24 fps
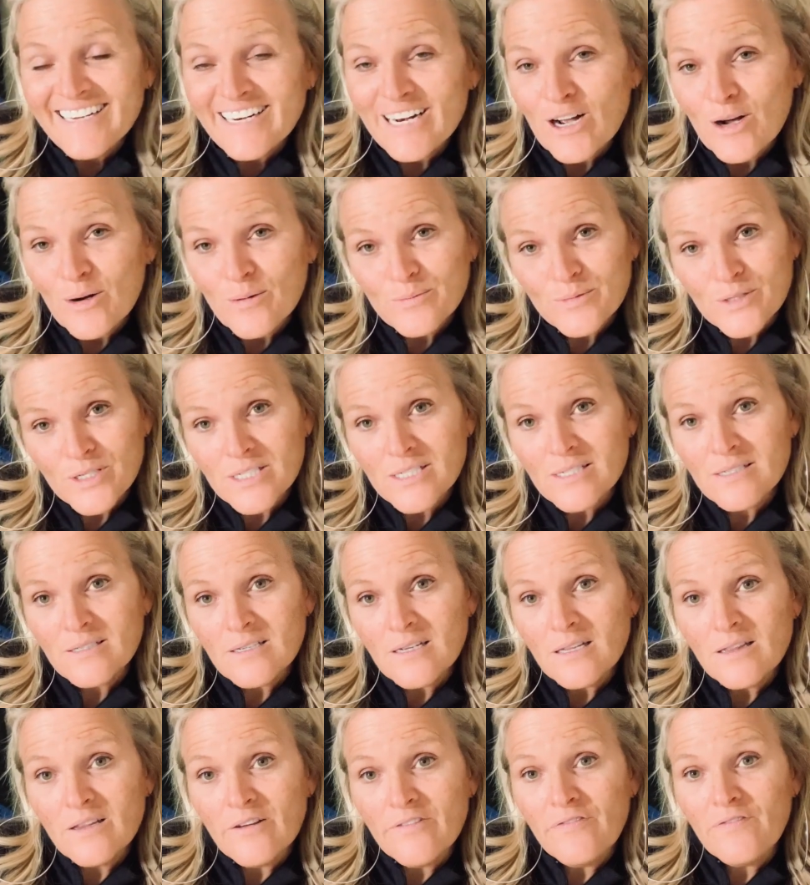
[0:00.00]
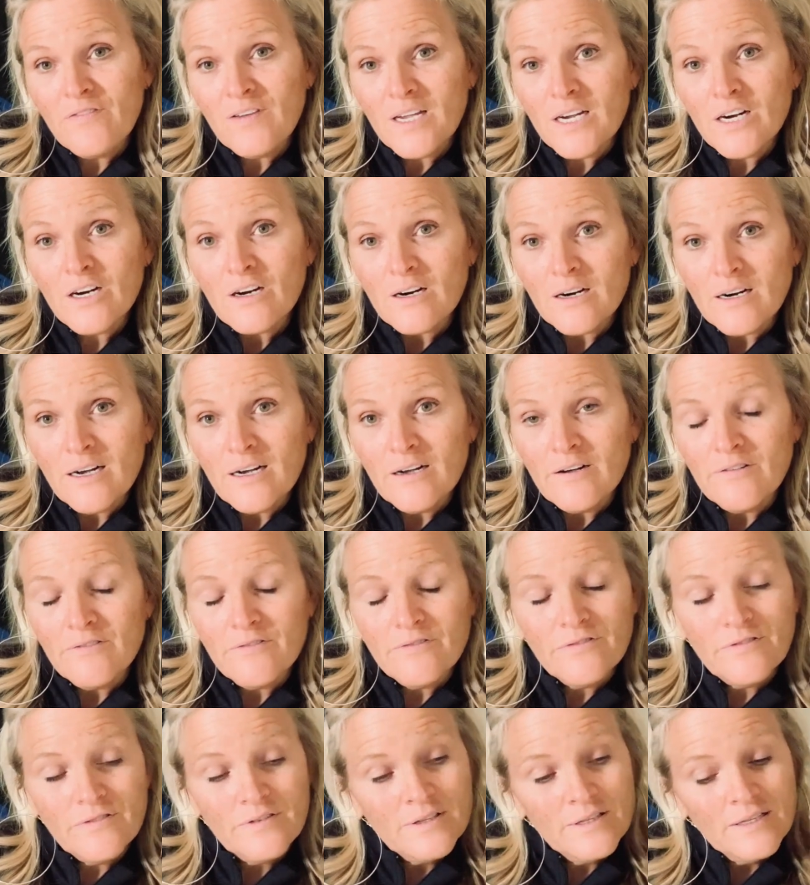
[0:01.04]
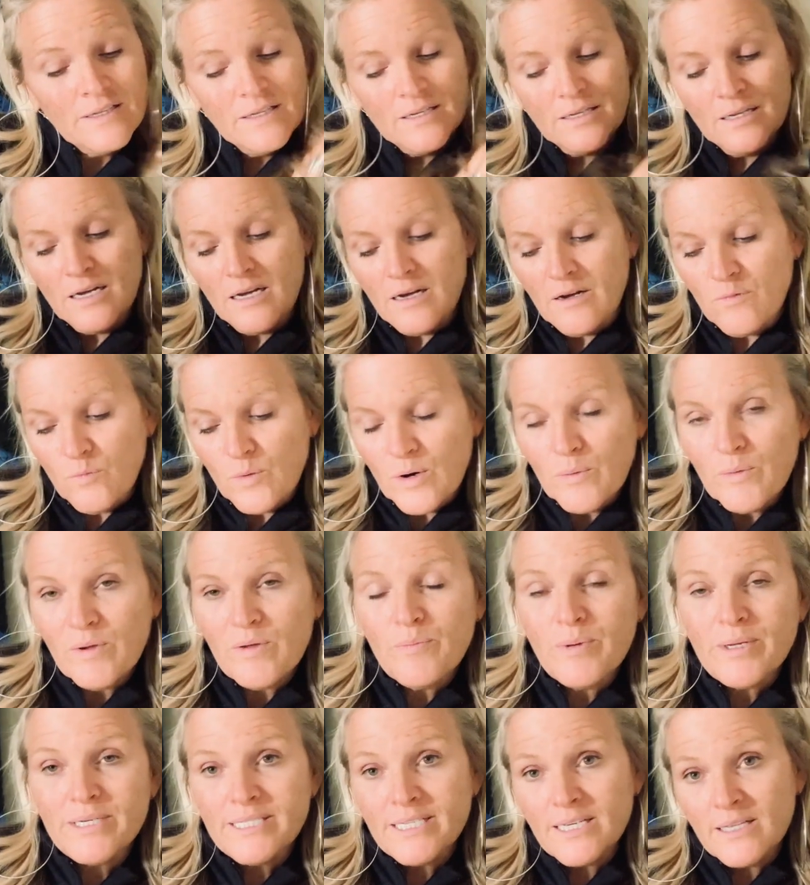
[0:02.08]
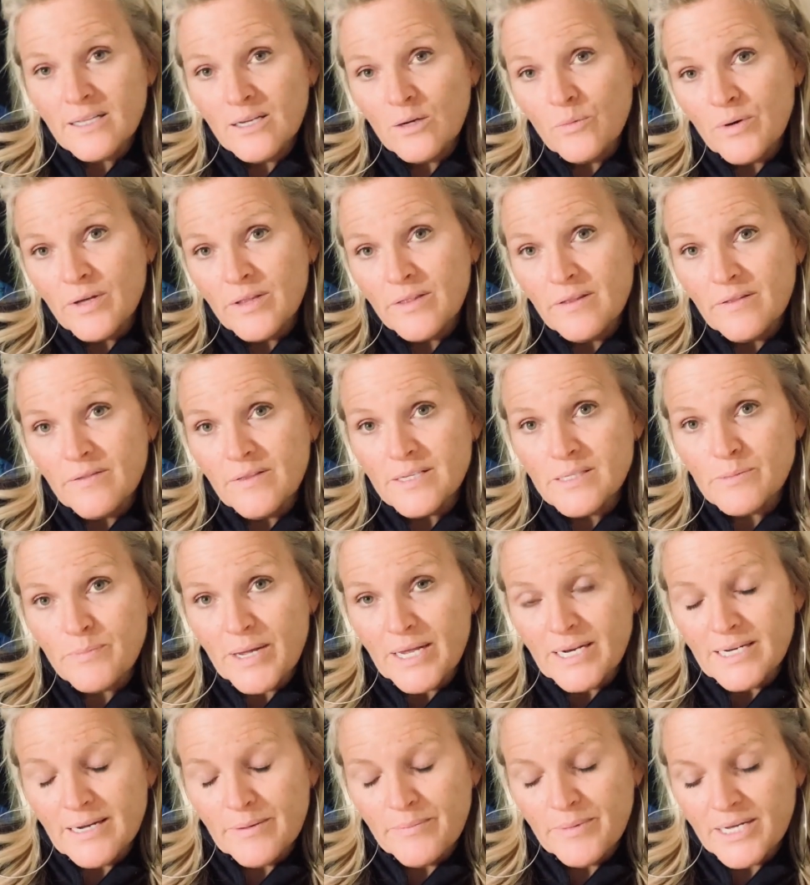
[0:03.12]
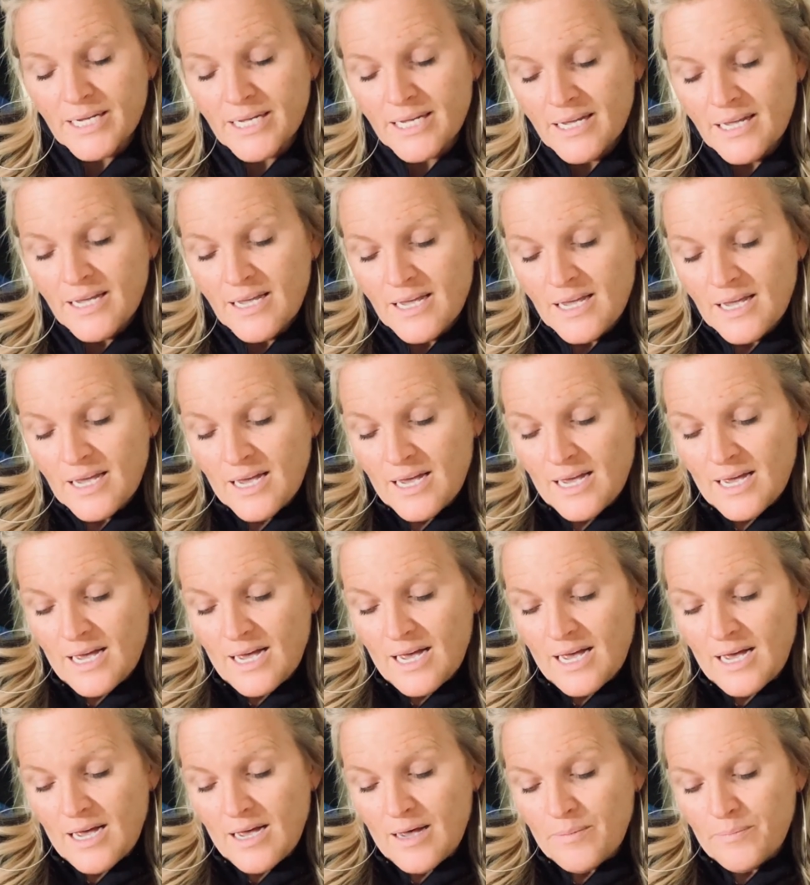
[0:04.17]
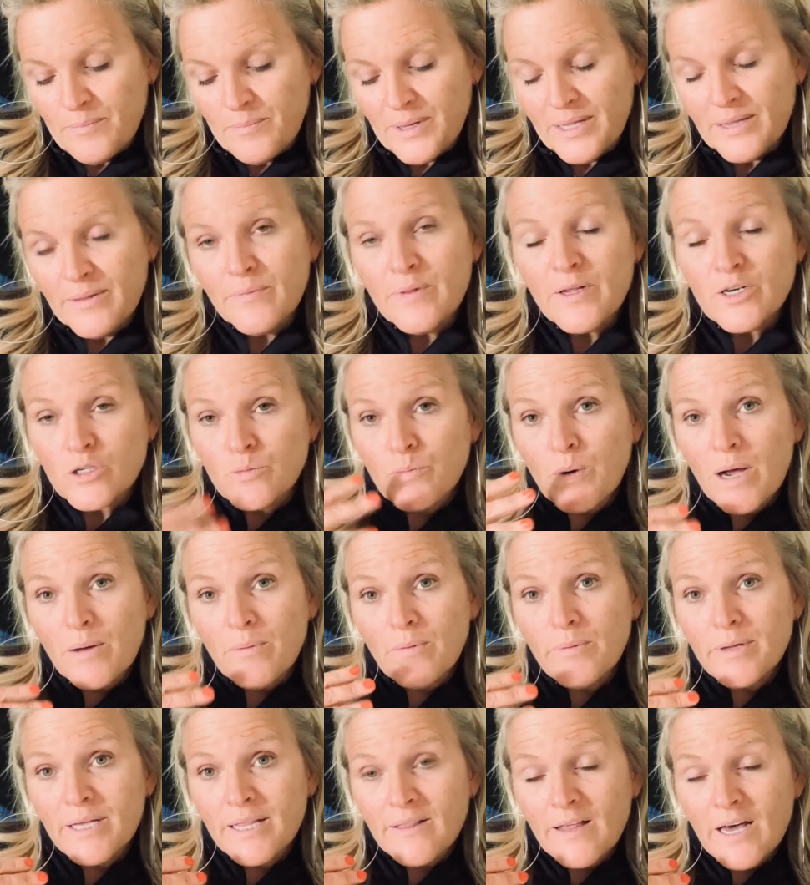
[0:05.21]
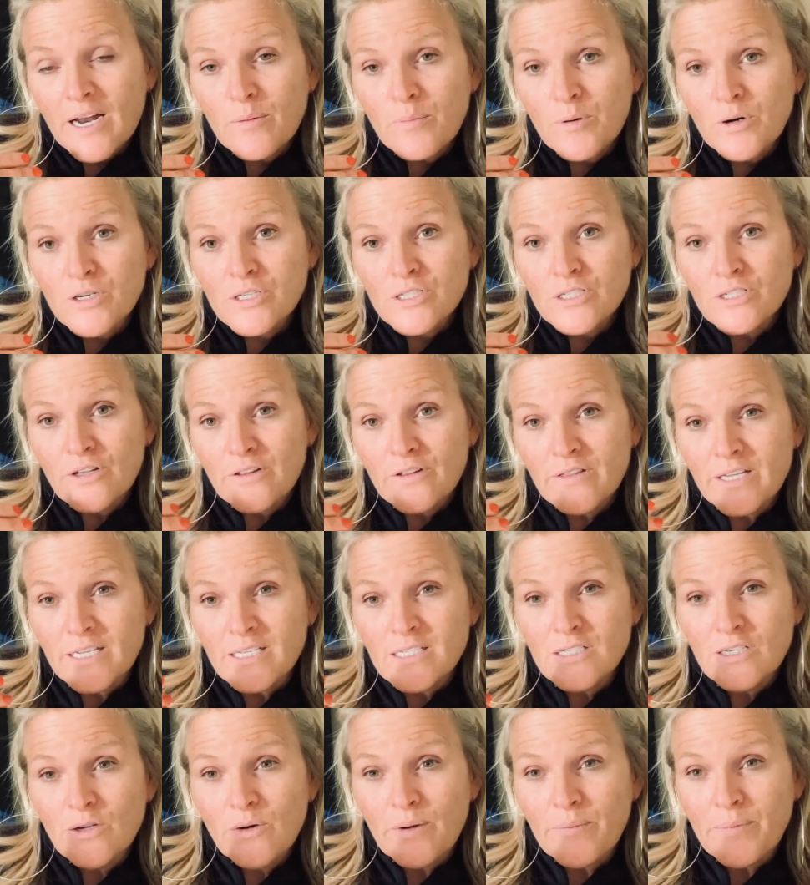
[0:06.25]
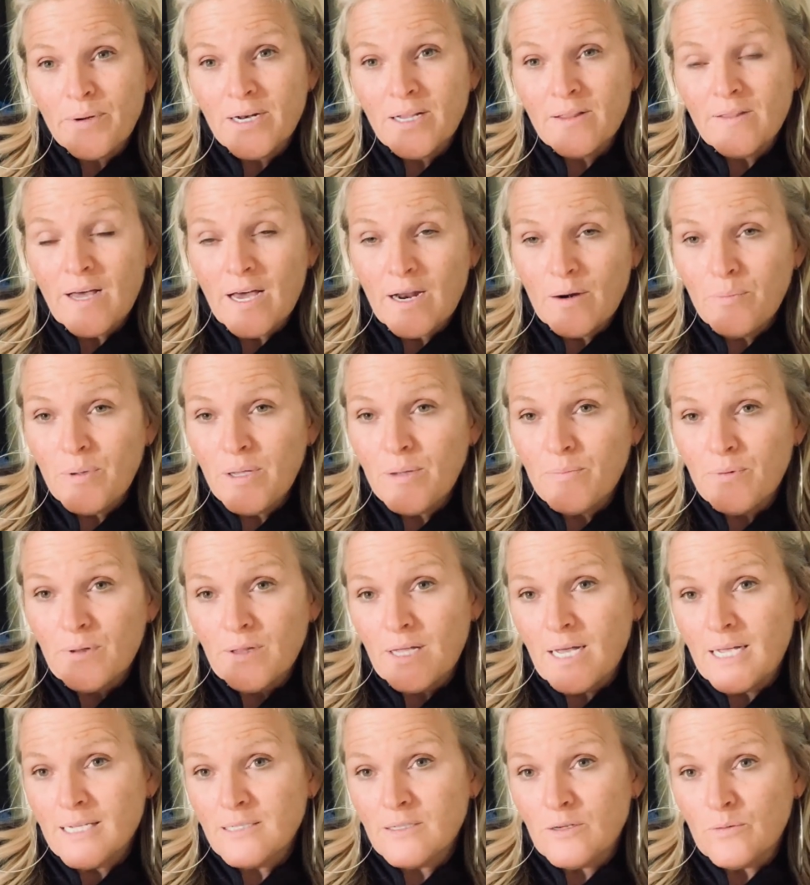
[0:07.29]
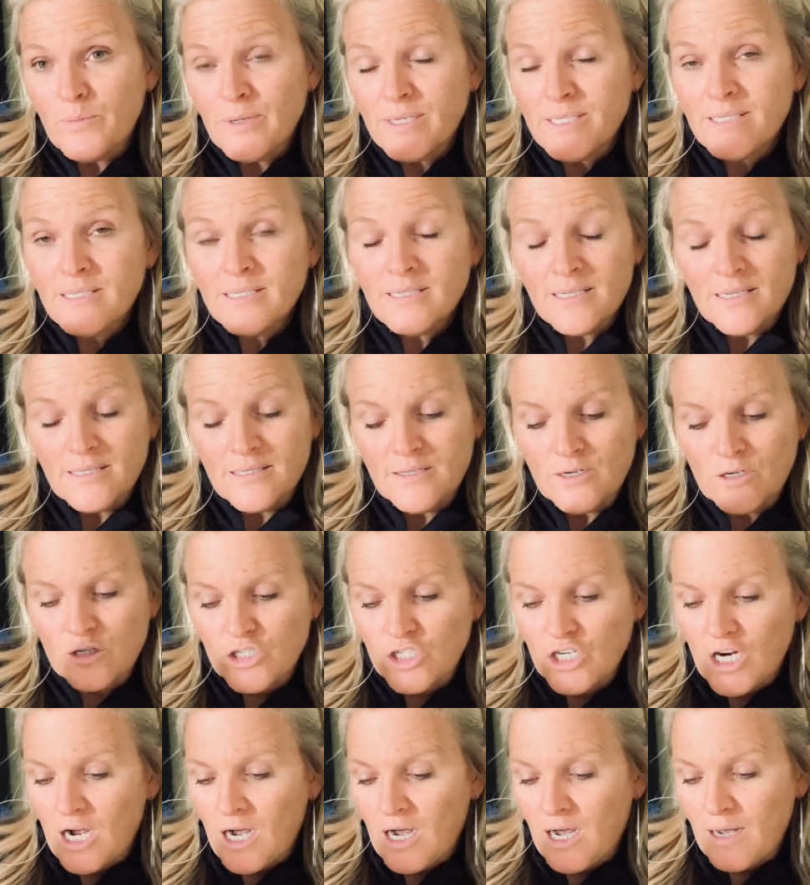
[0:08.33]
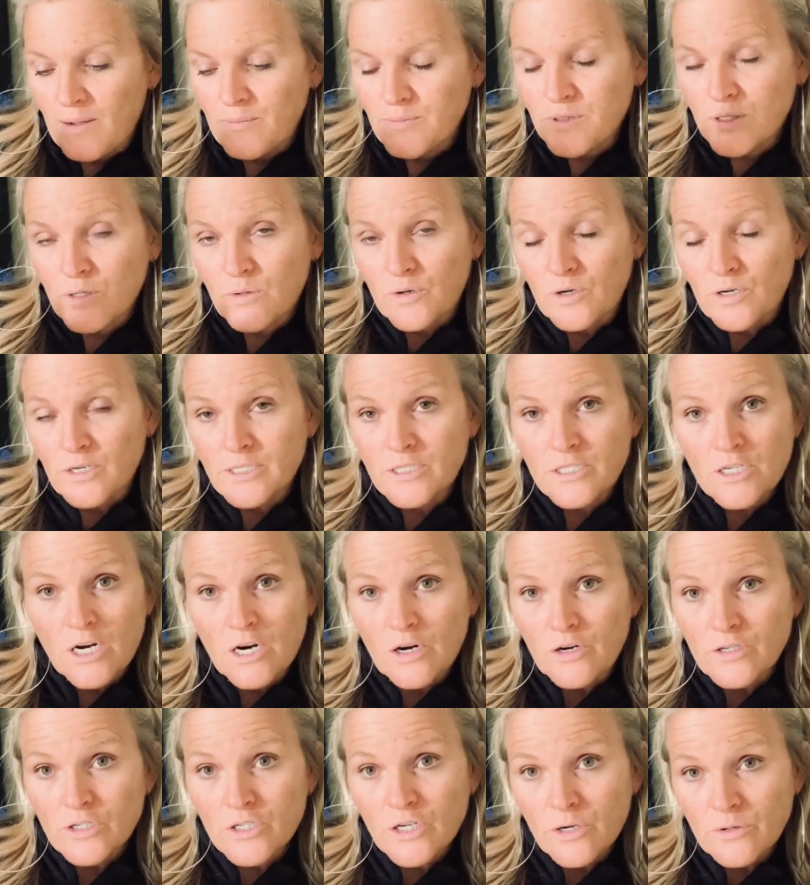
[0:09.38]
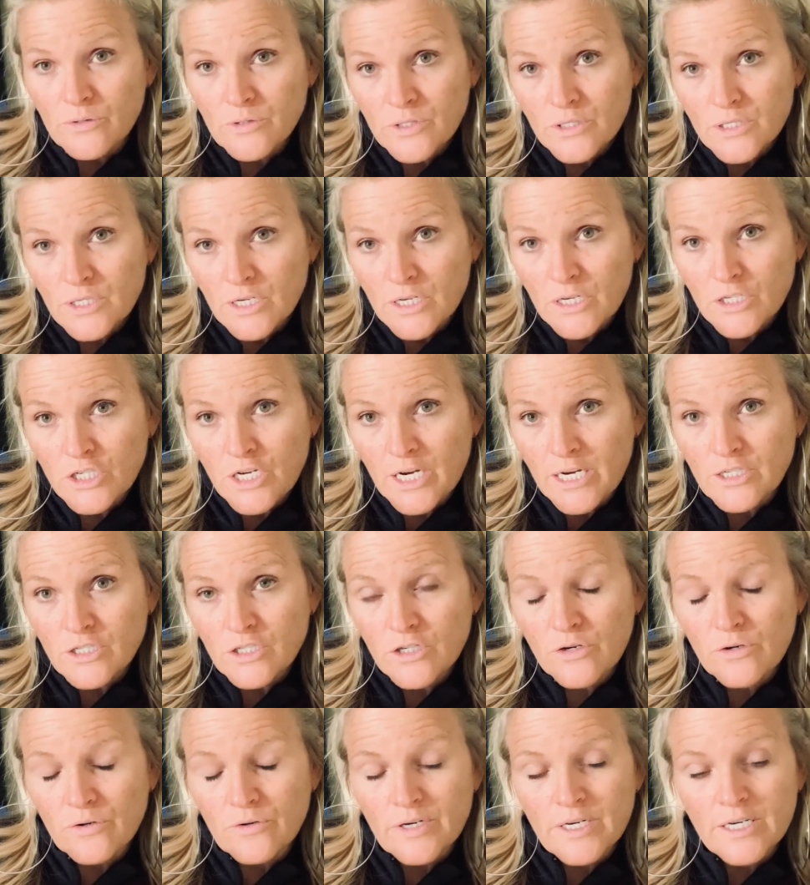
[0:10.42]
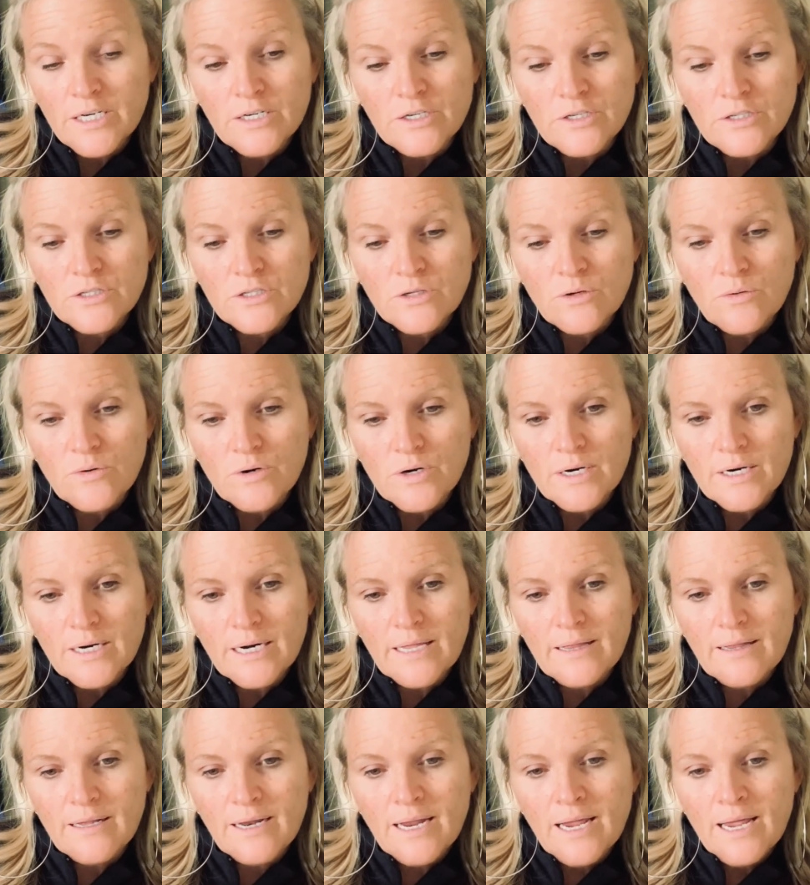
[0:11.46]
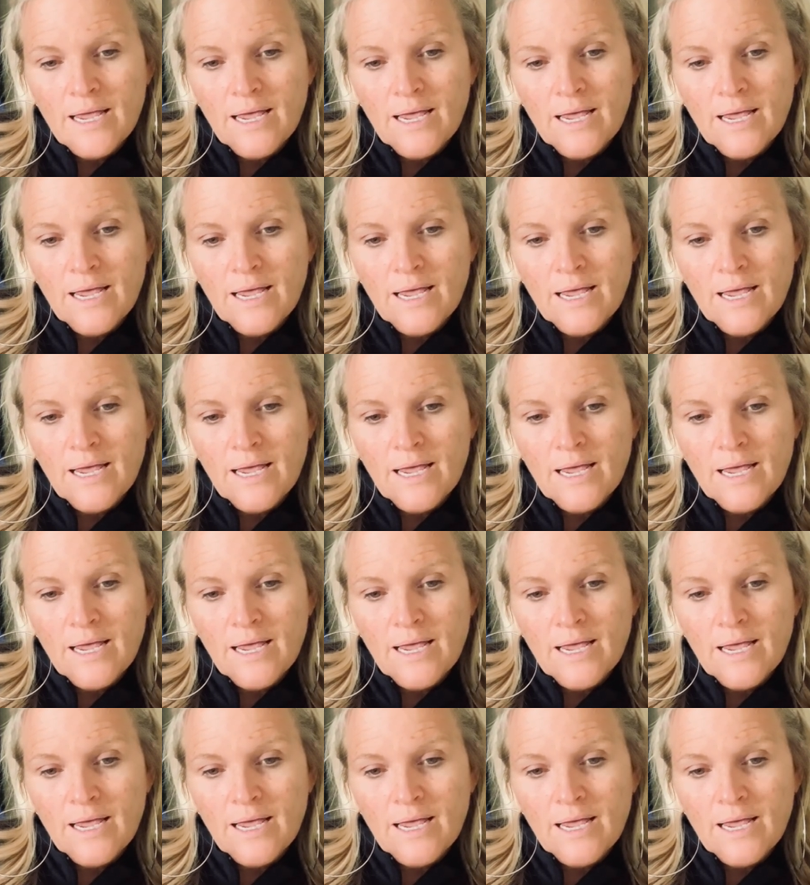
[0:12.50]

you know, just the fear of what we've been dealing with in this pandemic. Um, but there's probably a lot of personal things too. I mean, a lot of people lost their businesses, their jobs, or or chose to change careers. Or and